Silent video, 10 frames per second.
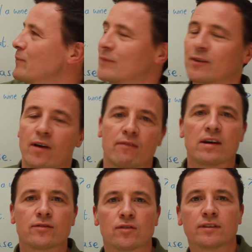great
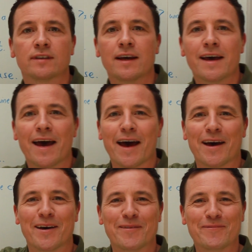restaurant.
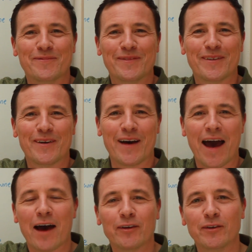
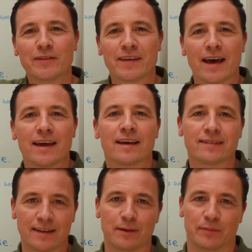How do you say es
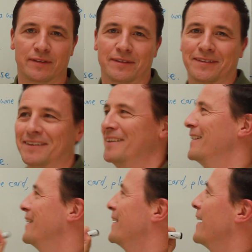gibt?
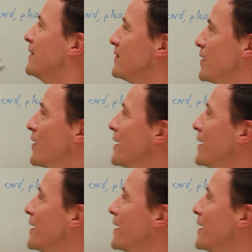It's not